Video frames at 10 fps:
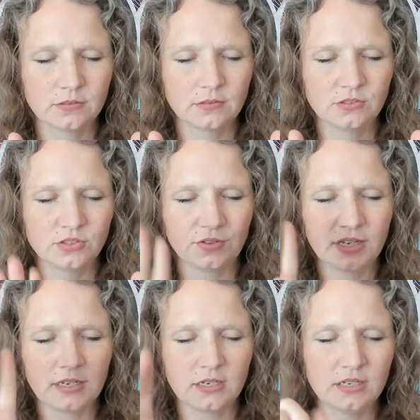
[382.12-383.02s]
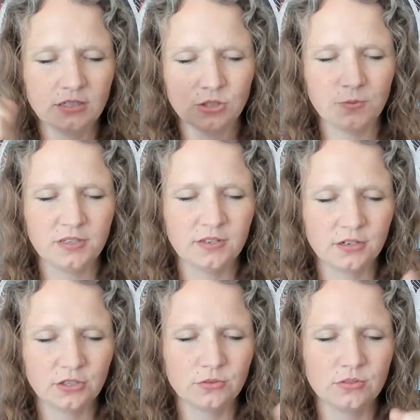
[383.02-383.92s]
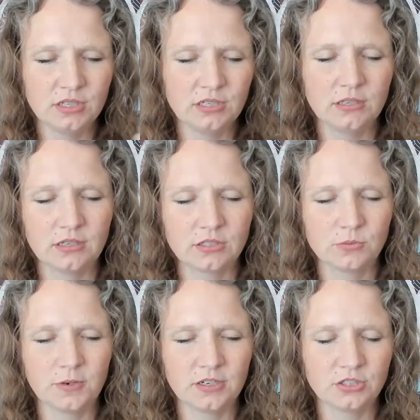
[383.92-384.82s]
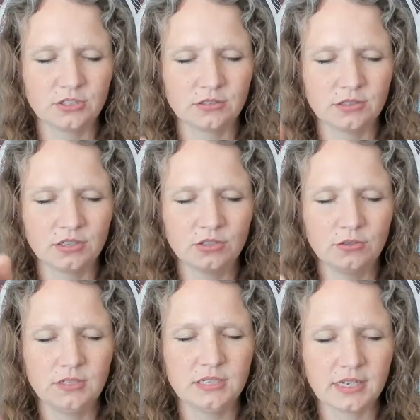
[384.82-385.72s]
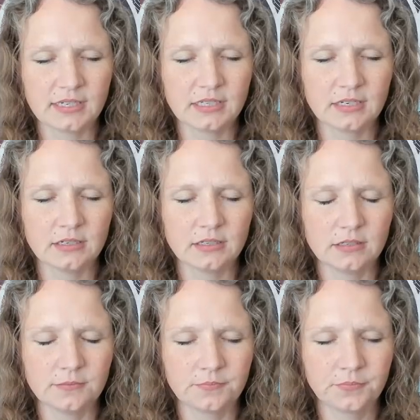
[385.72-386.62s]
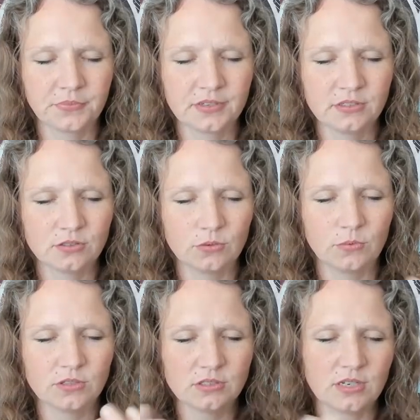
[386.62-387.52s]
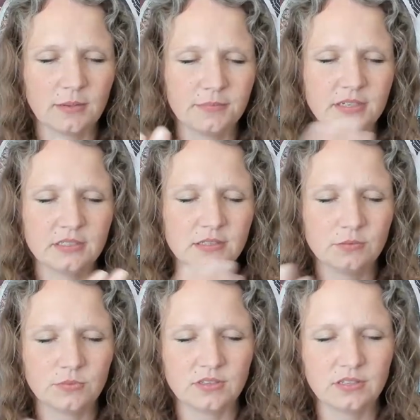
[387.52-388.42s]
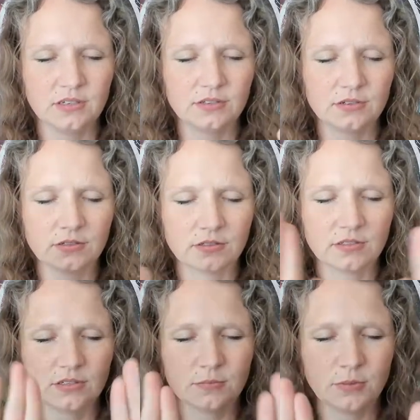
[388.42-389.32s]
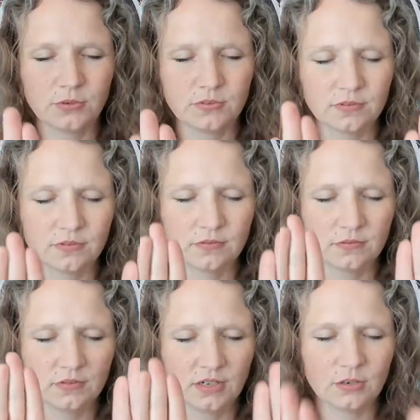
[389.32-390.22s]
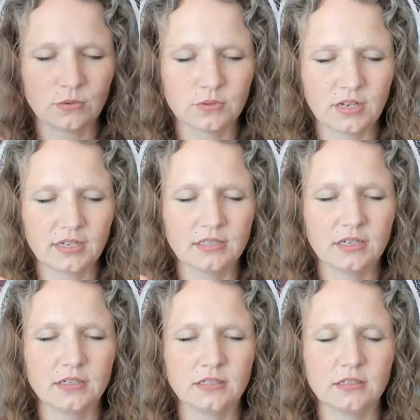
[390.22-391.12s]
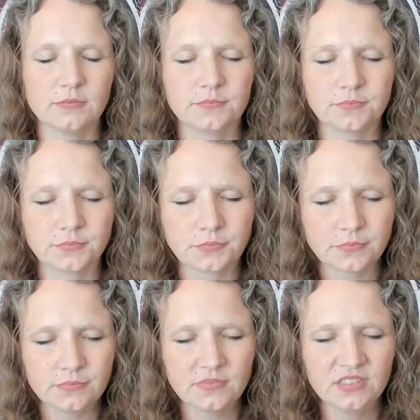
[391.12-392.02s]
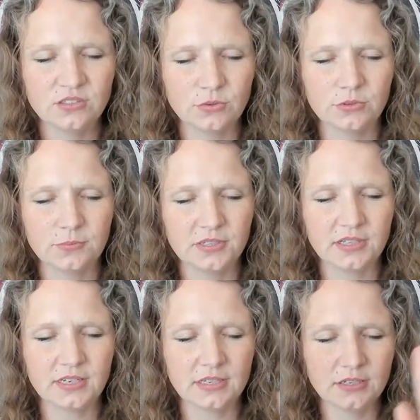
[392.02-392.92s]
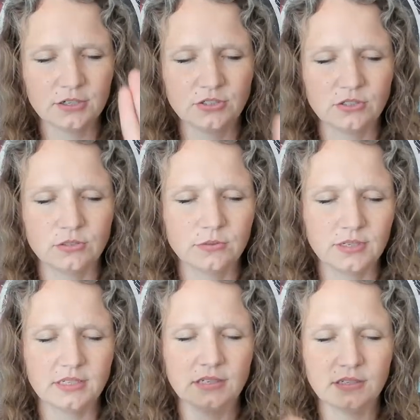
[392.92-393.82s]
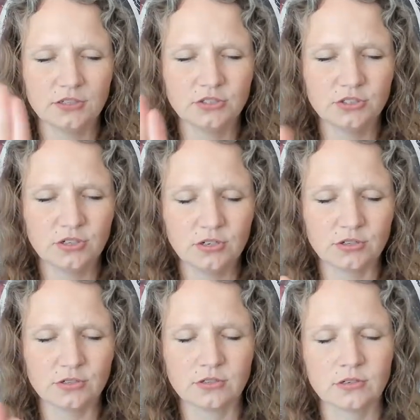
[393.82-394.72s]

So they can each be their unique expression, their unique identity. So one's not mixed in with the other. They're both their own identity. So it would be like, here's you and here's your daughter.